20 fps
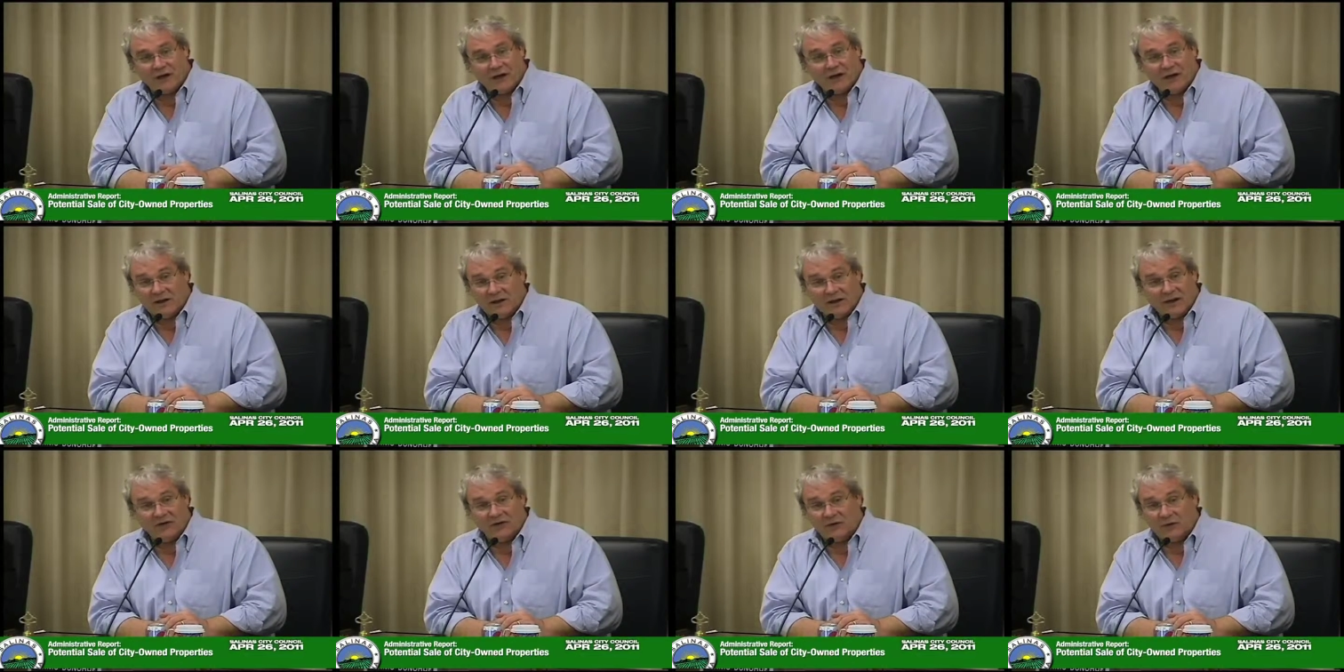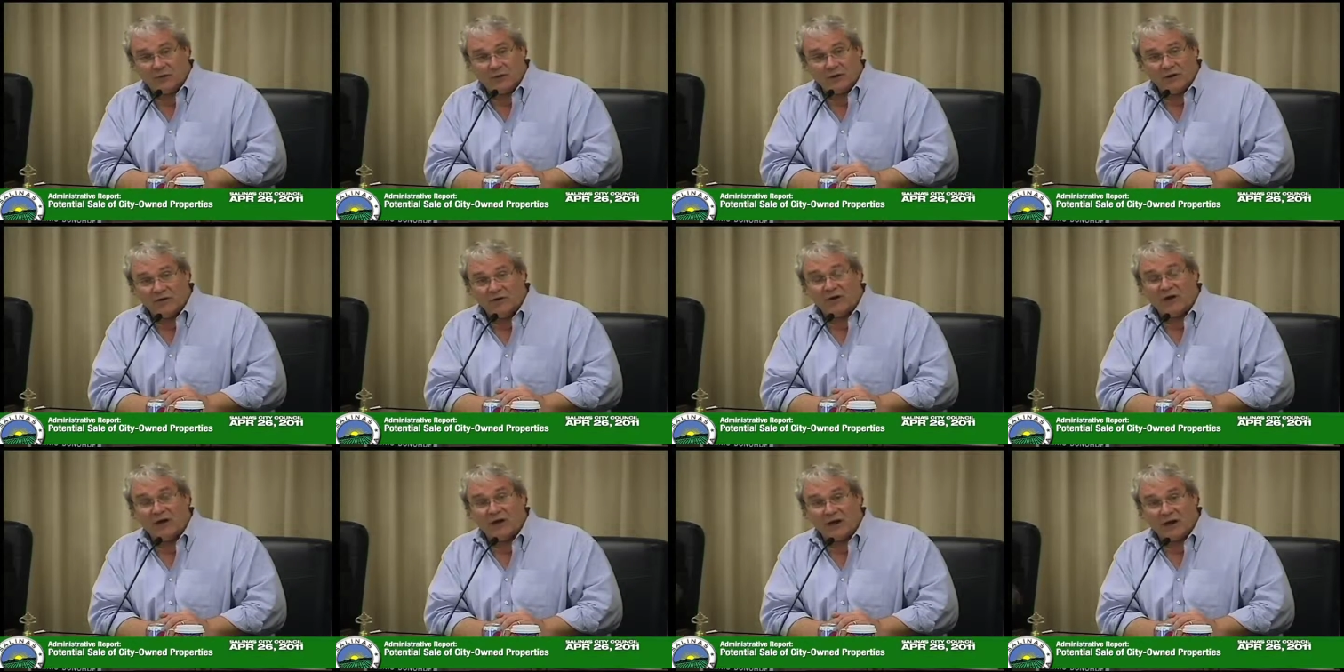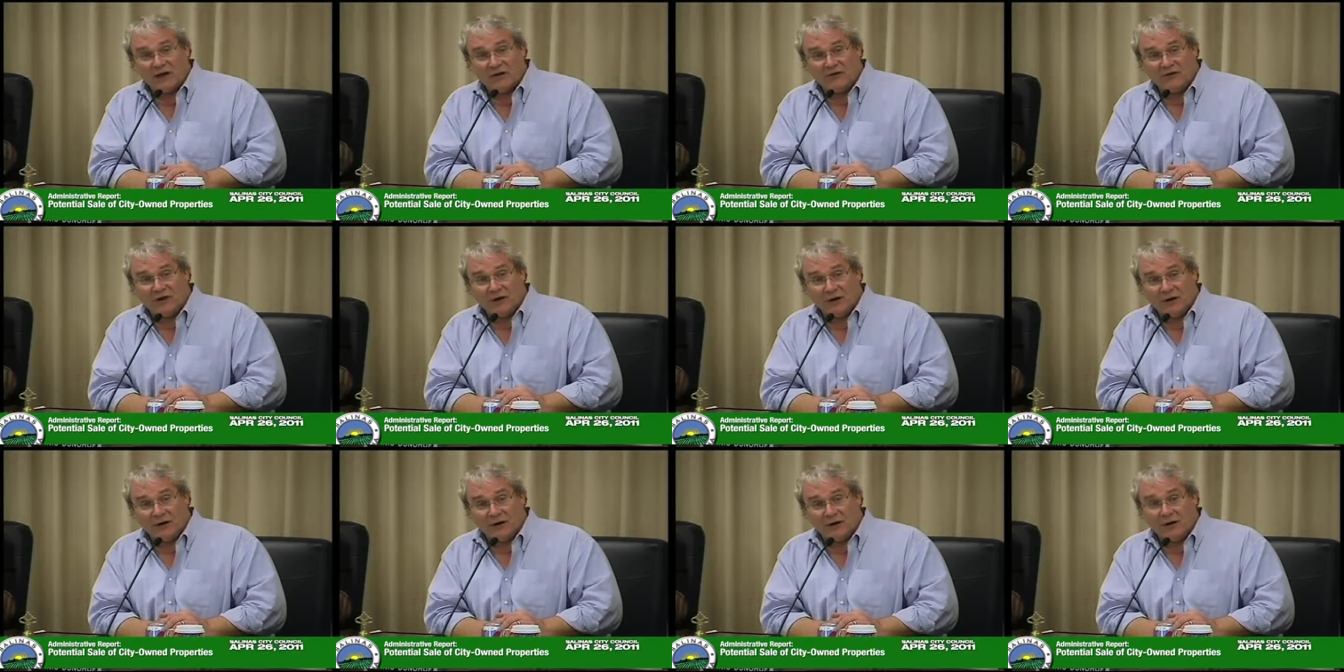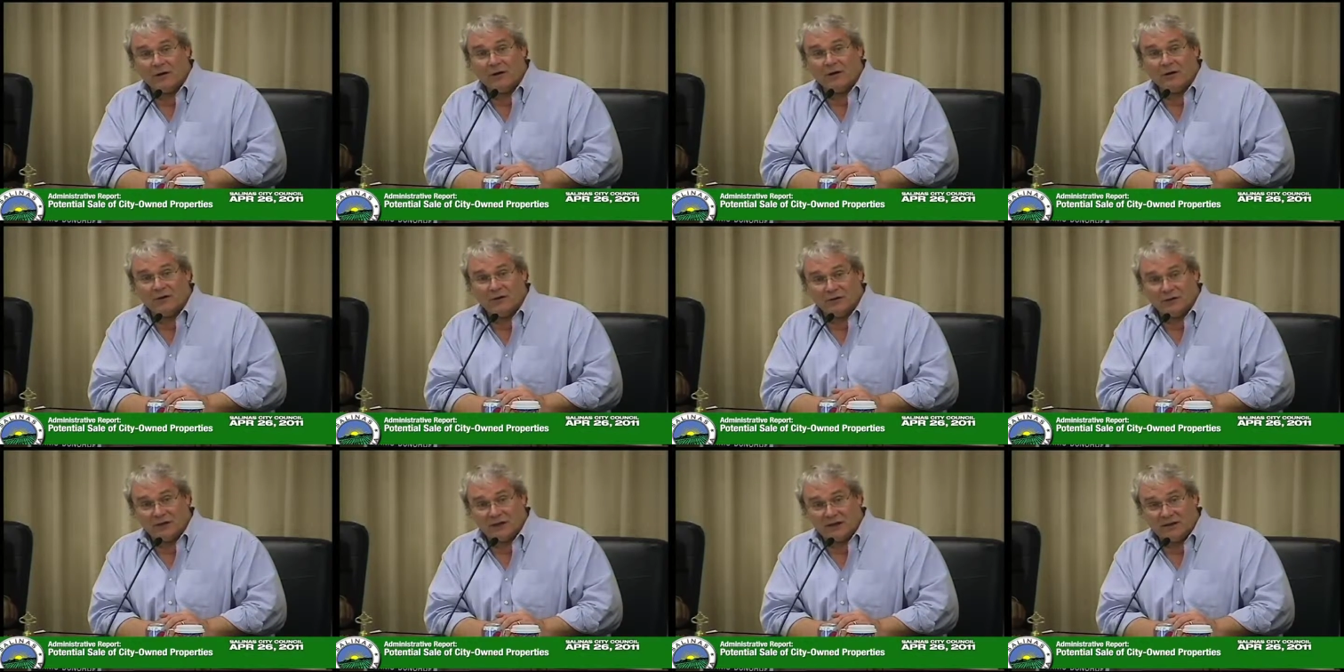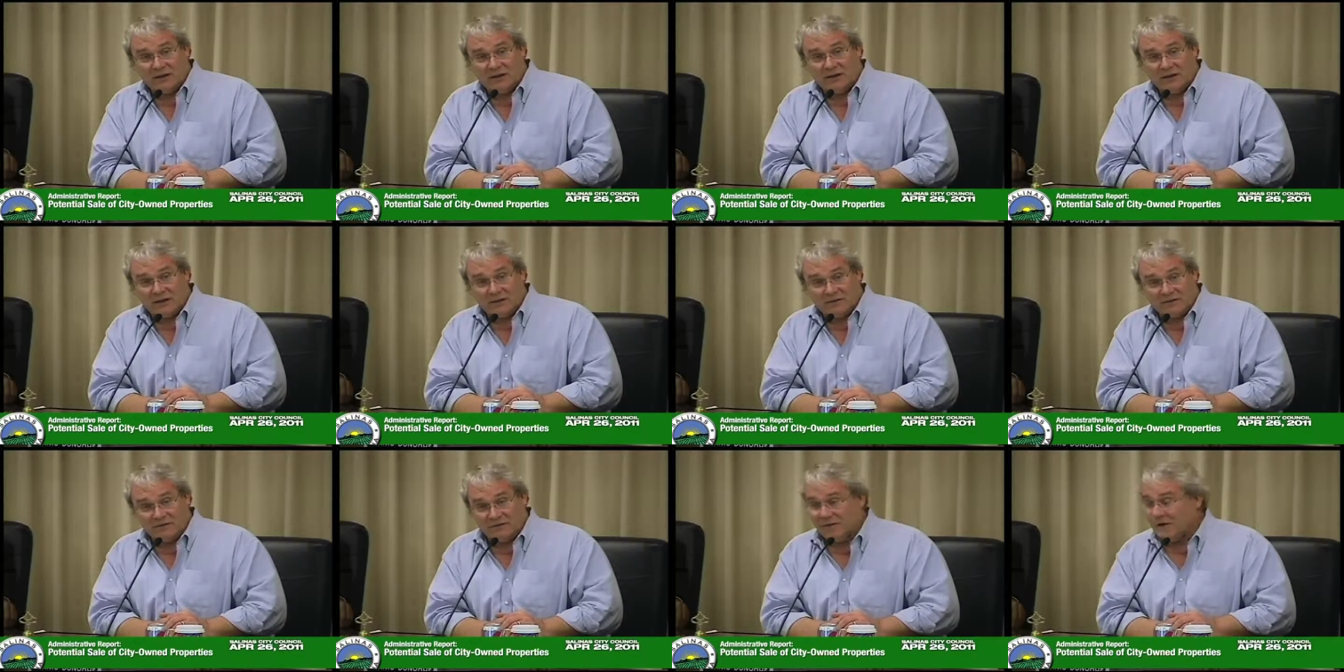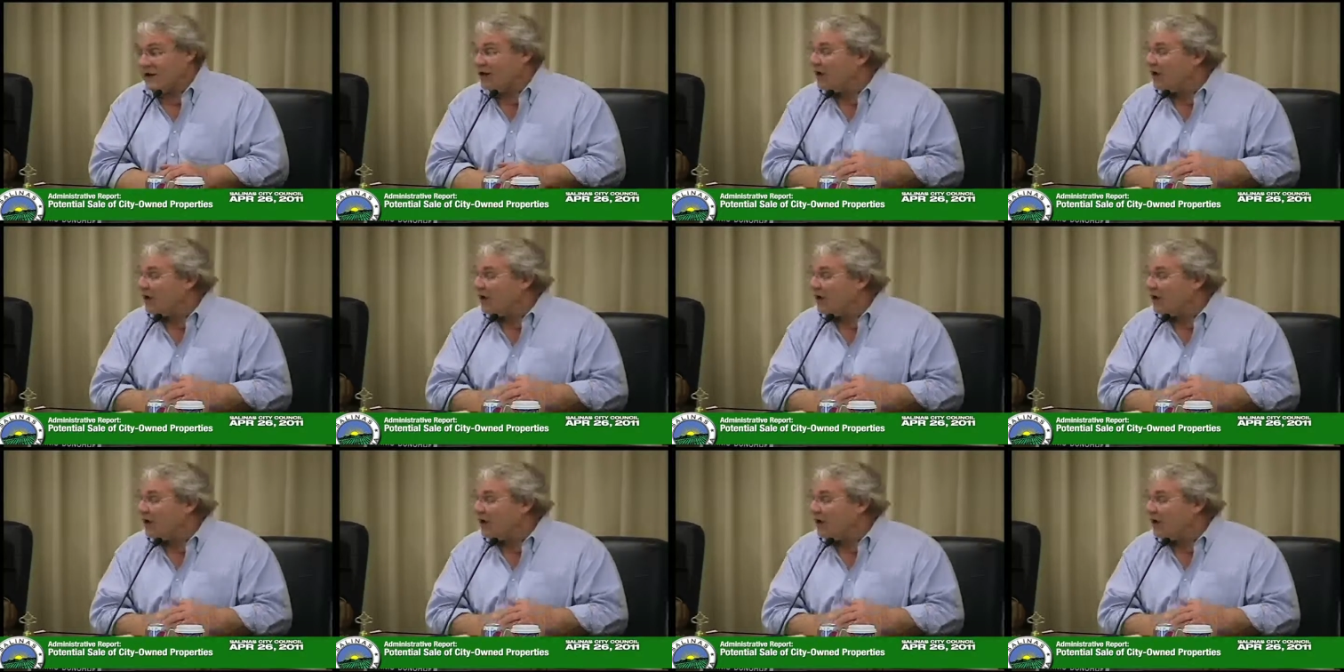And I, the answer was non-starter. You need to leave.